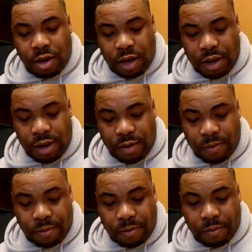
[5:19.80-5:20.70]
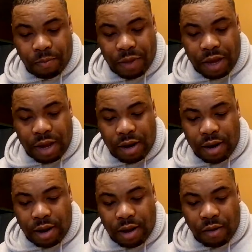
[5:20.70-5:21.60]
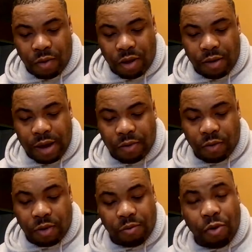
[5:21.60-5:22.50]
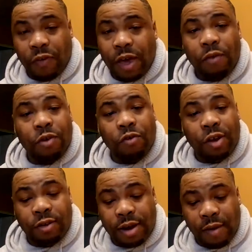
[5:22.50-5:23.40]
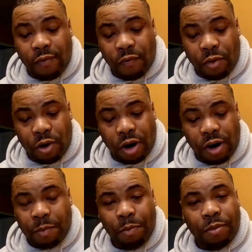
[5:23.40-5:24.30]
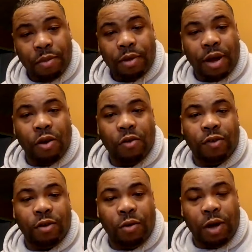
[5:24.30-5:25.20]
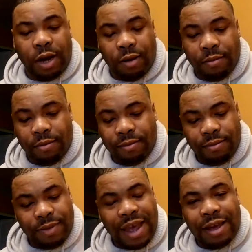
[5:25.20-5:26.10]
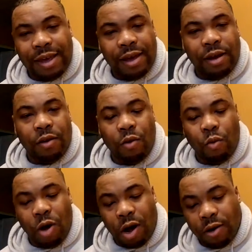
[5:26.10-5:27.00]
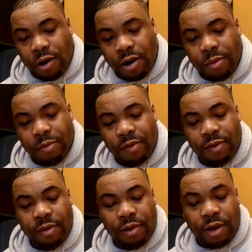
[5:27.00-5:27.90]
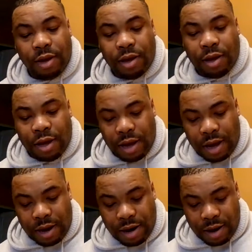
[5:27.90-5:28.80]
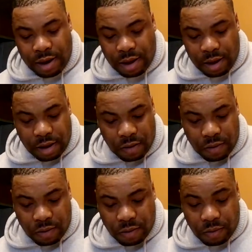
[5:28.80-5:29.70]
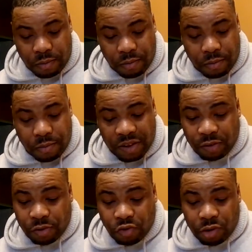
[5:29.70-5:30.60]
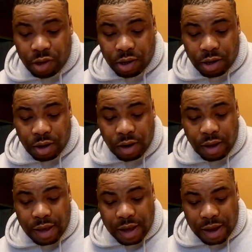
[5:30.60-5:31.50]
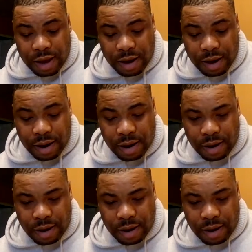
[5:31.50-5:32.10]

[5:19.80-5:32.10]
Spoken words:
and what other games were both getting Ridge Racer Type 4, and also Tekken, Wild Arms, and Mr. Driller, and